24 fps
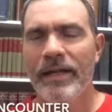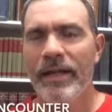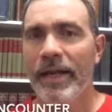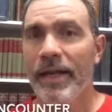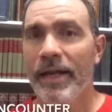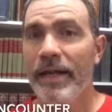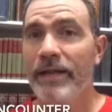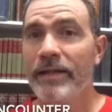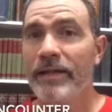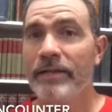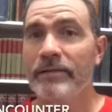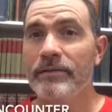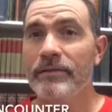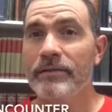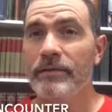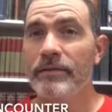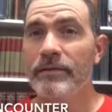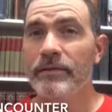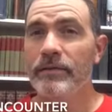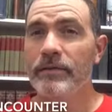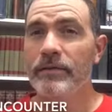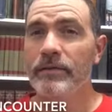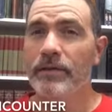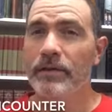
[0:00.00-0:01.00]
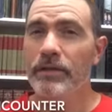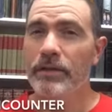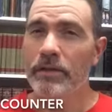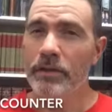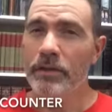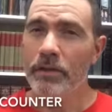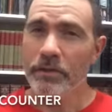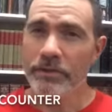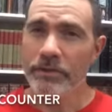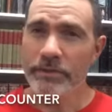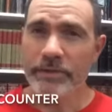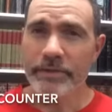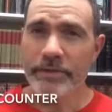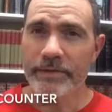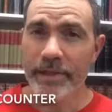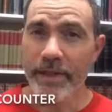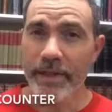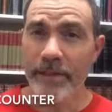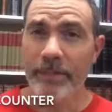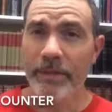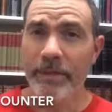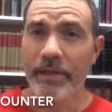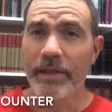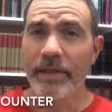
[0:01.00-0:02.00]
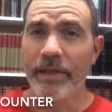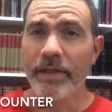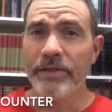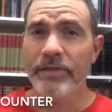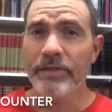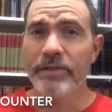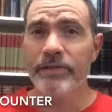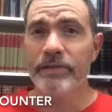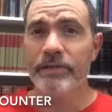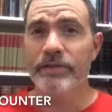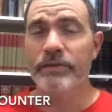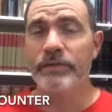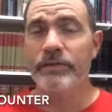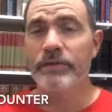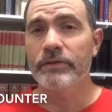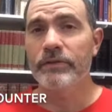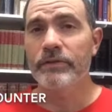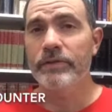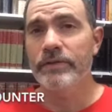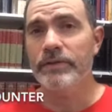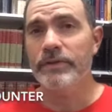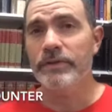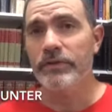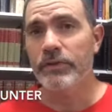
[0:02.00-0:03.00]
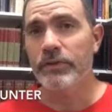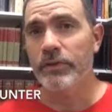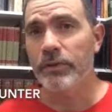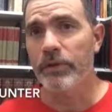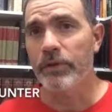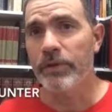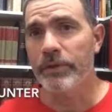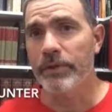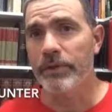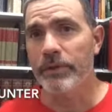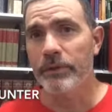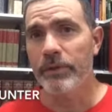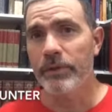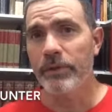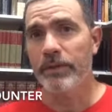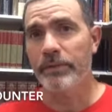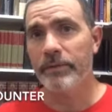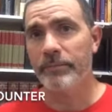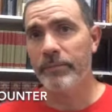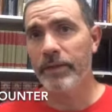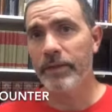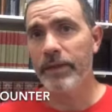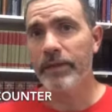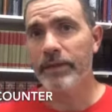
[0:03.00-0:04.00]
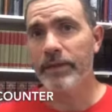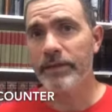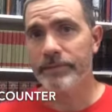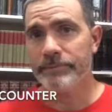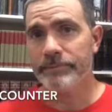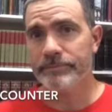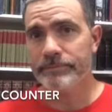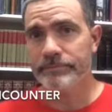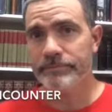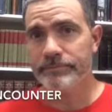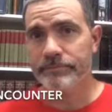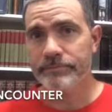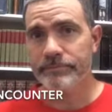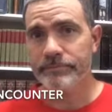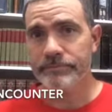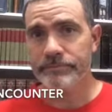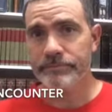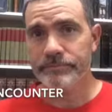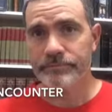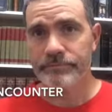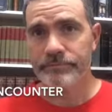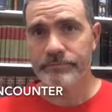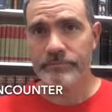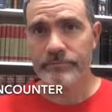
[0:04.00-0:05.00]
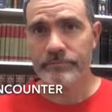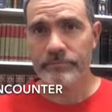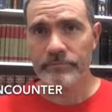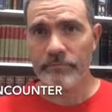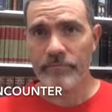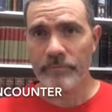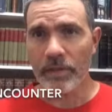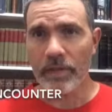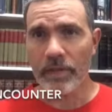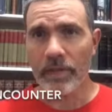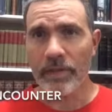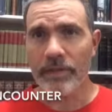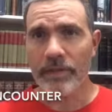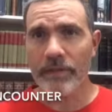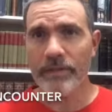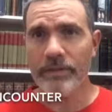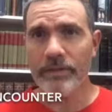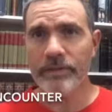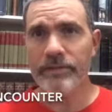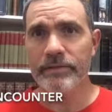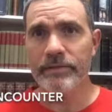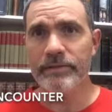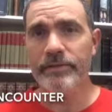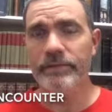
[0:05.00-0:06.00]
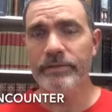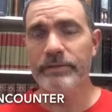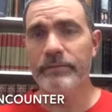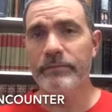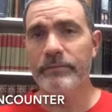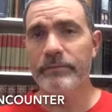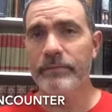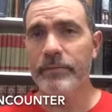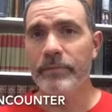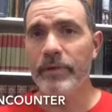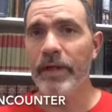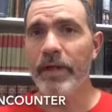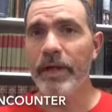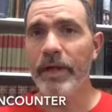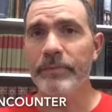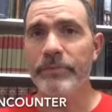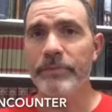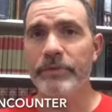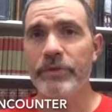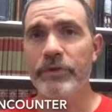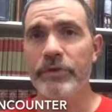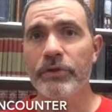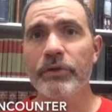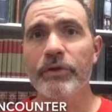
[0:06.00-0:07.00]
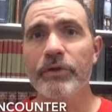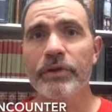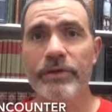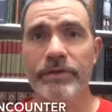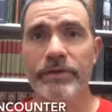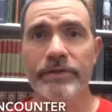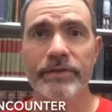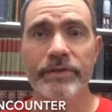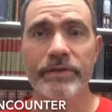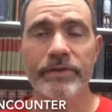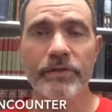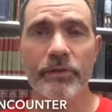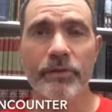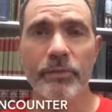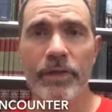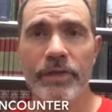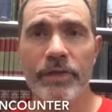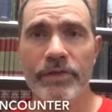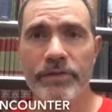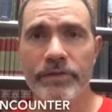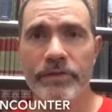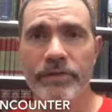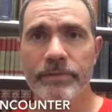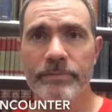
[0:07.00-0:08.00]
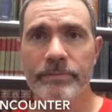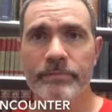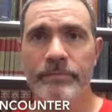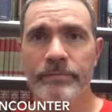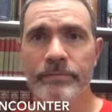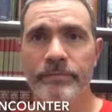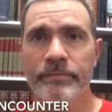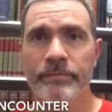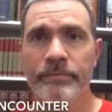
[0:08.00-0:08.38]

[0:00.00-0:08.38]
And the closest application to this story that we can make is perhaps you are in a situation